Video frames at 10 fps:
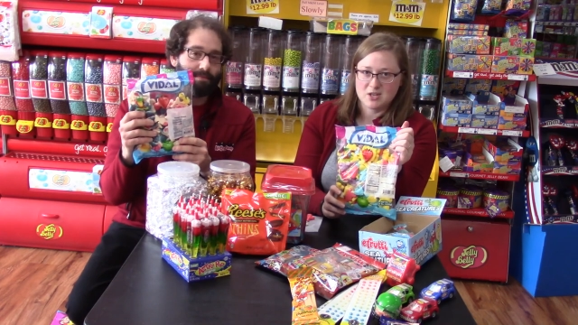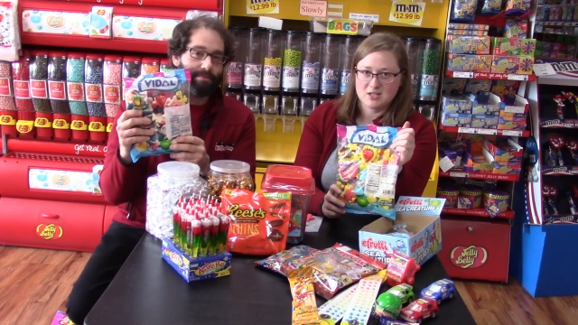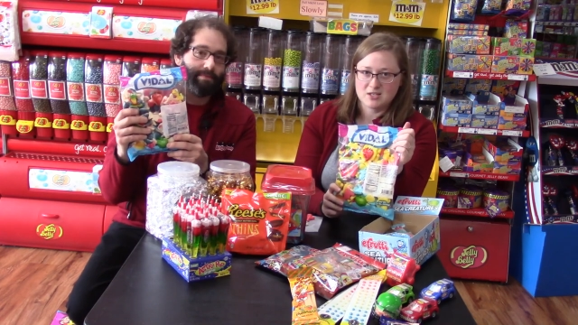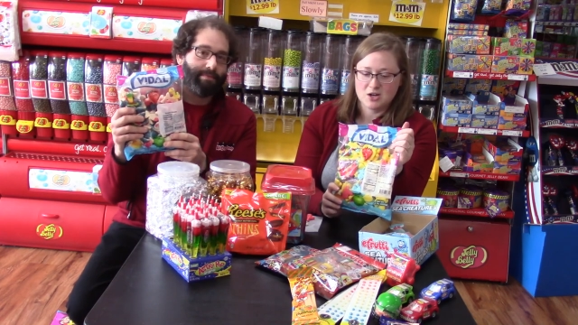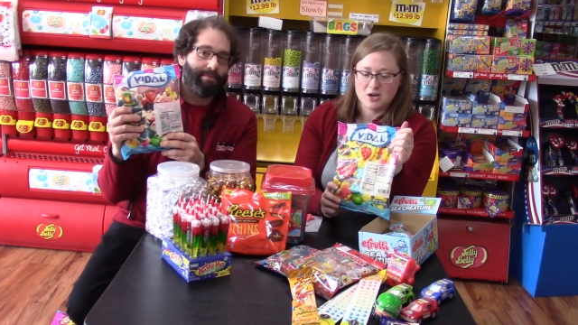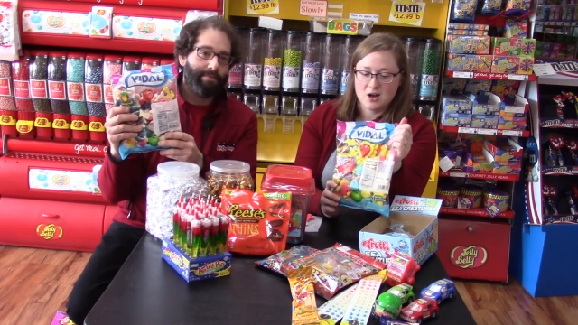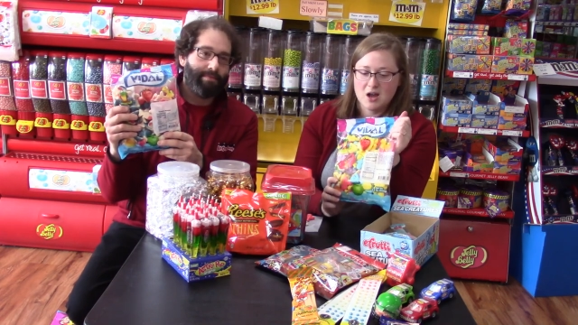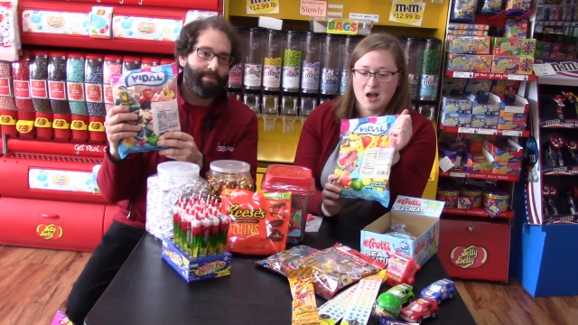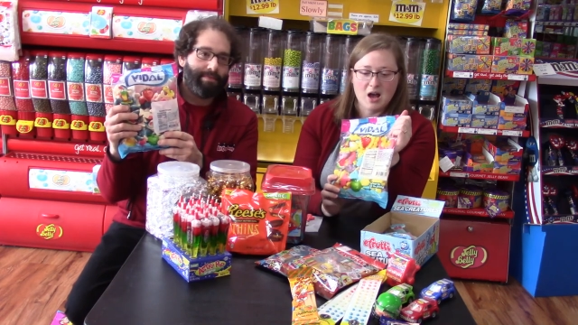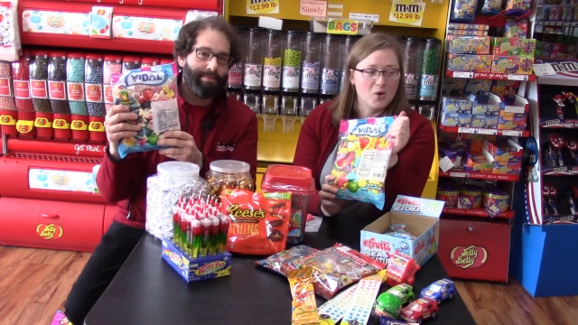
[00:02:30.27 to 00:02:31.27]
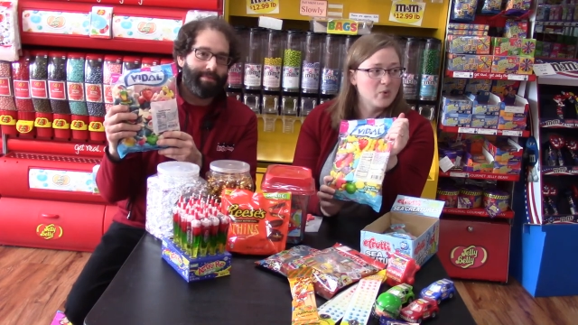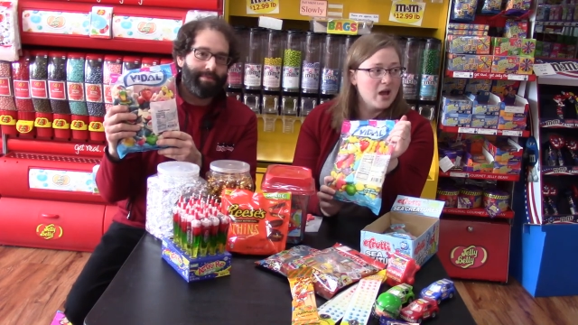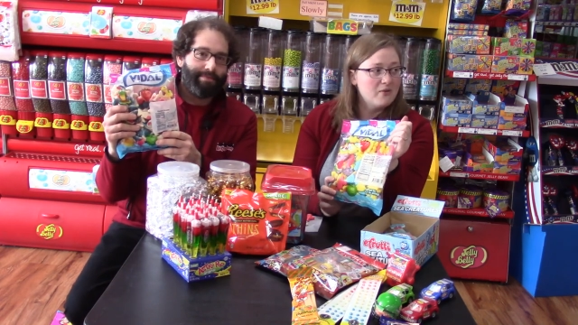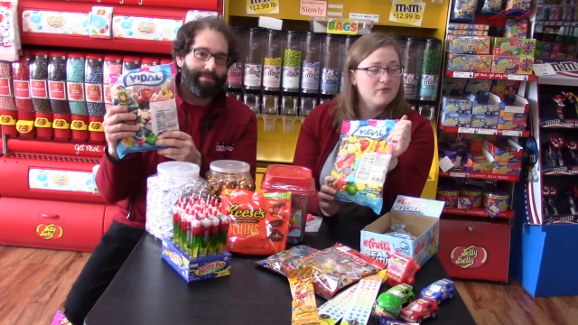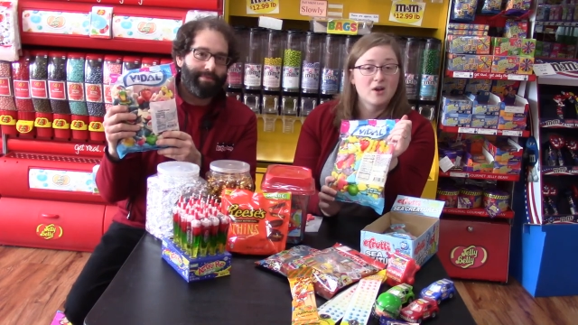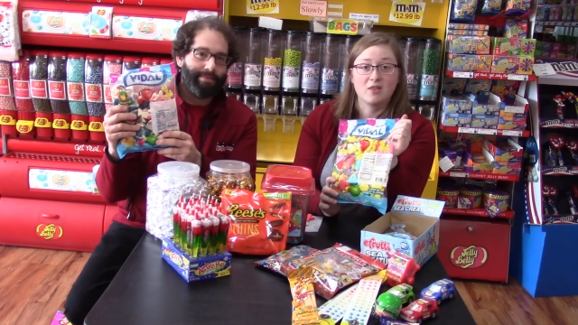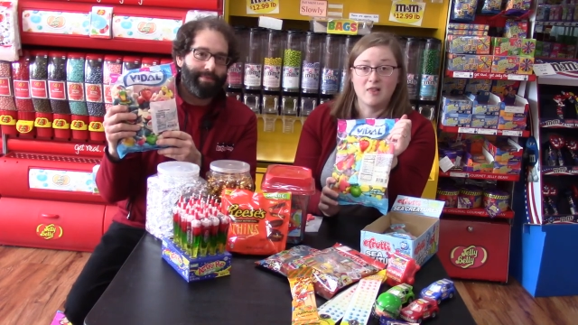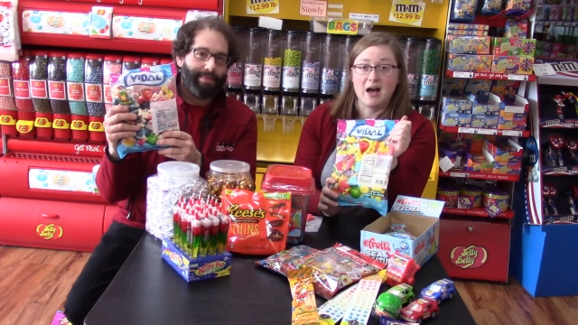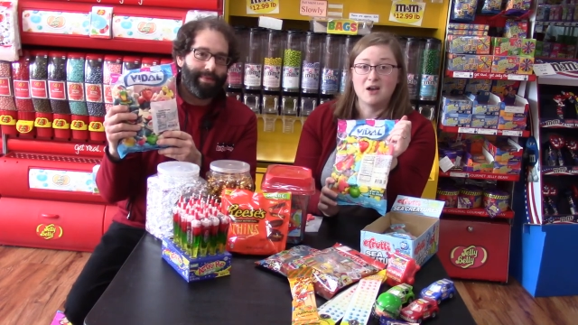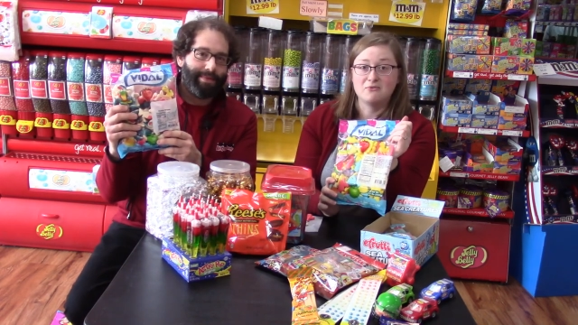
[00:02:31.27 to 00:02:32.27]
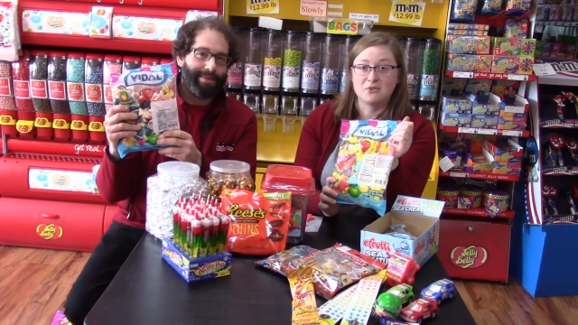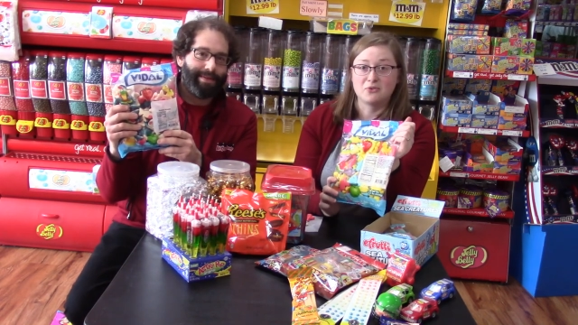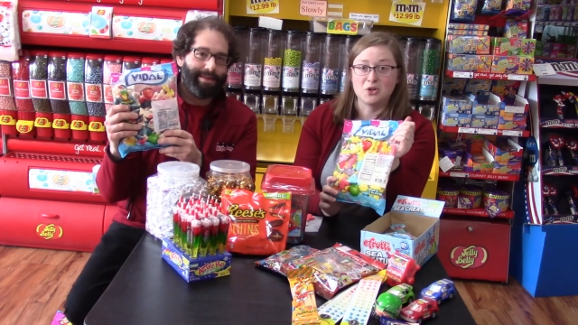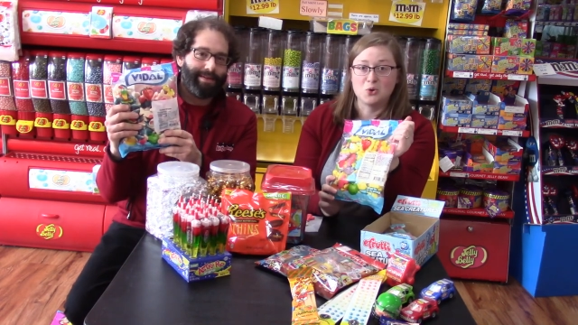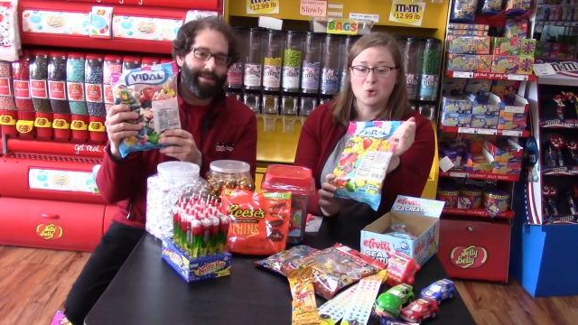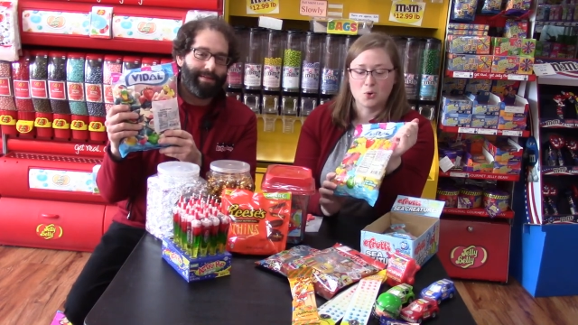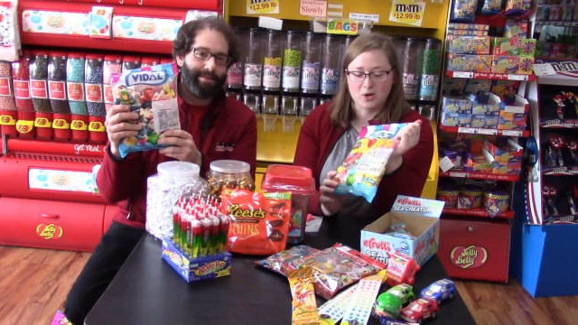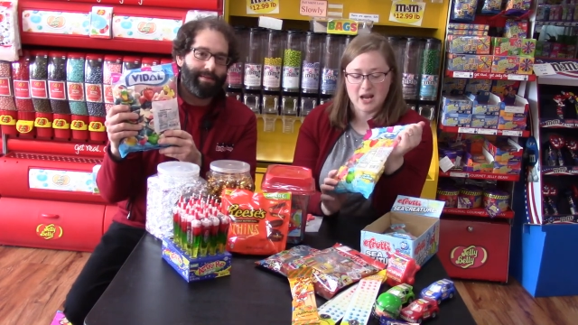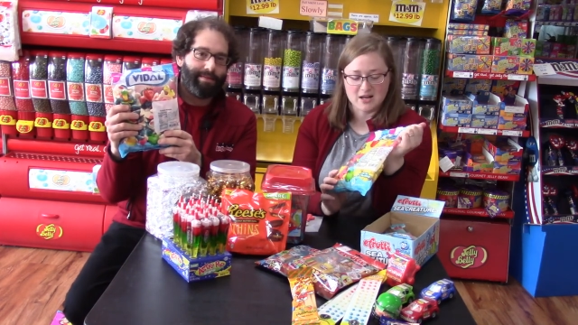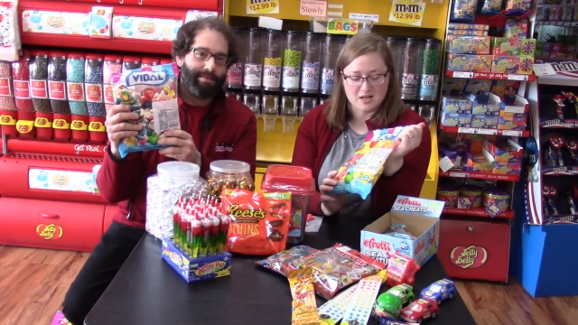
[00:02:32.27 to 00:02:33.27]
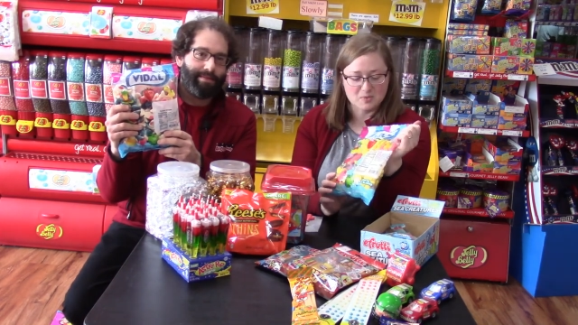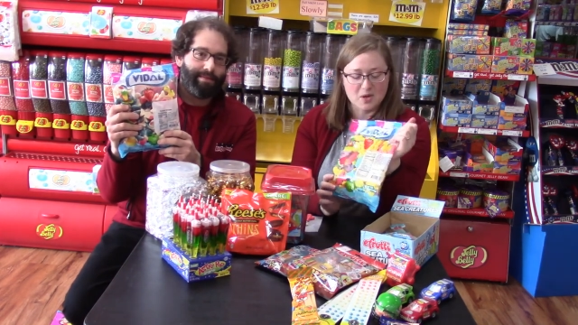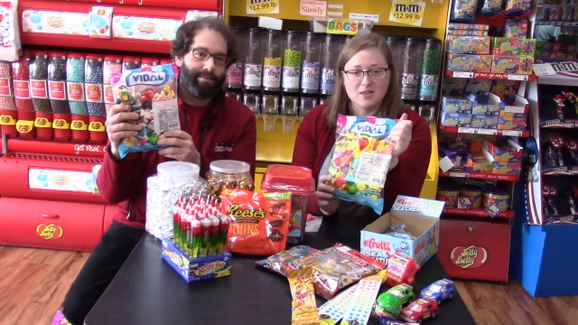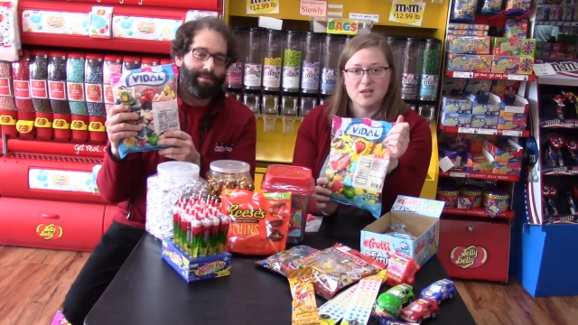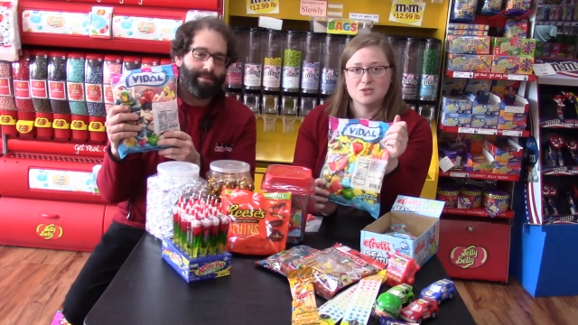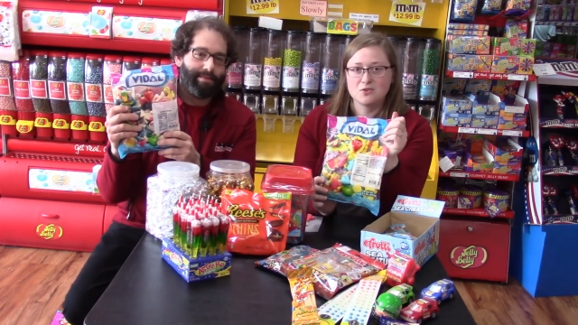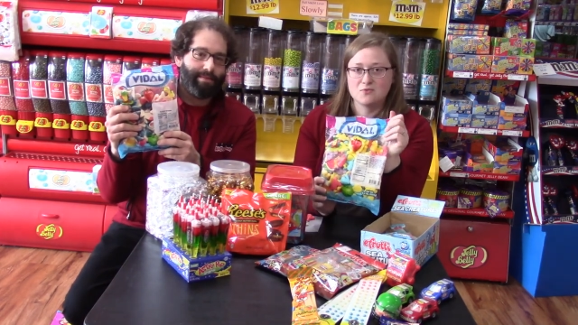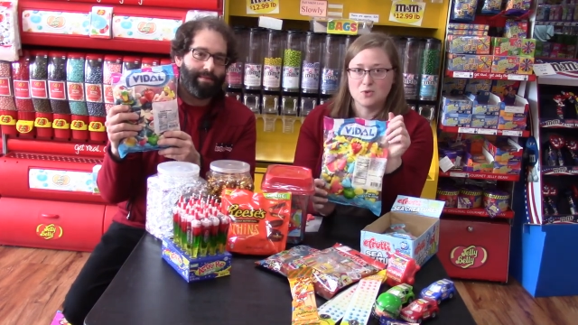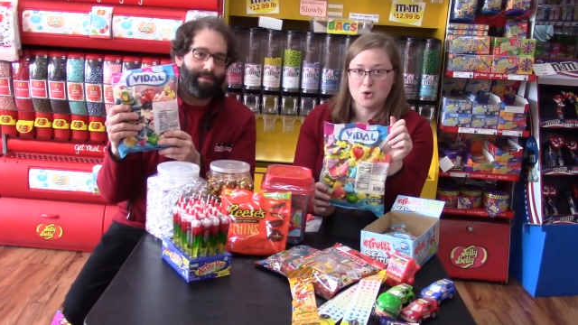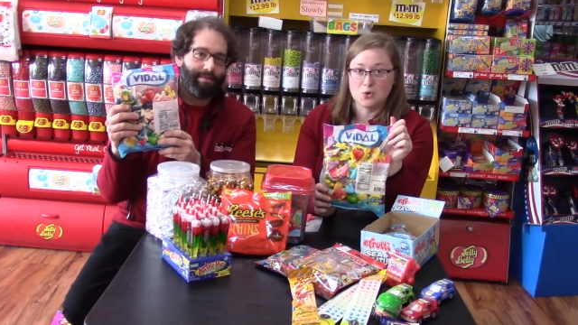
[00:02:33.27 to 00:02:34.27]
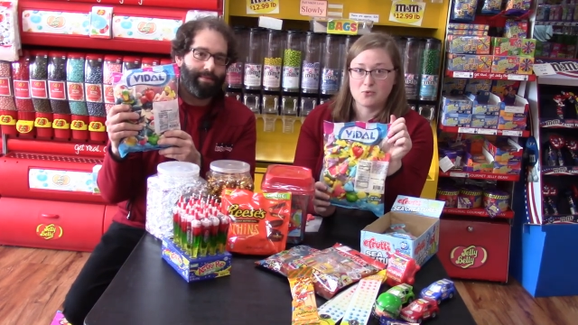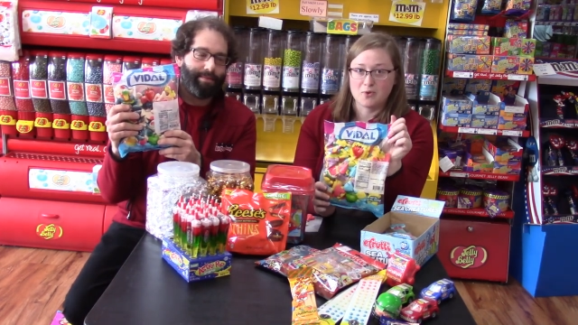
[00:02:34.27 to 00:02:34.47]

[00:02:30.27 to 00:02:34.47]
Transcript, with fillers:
Speaker 1: this year. We have a lot of different unicorn candies, but these are new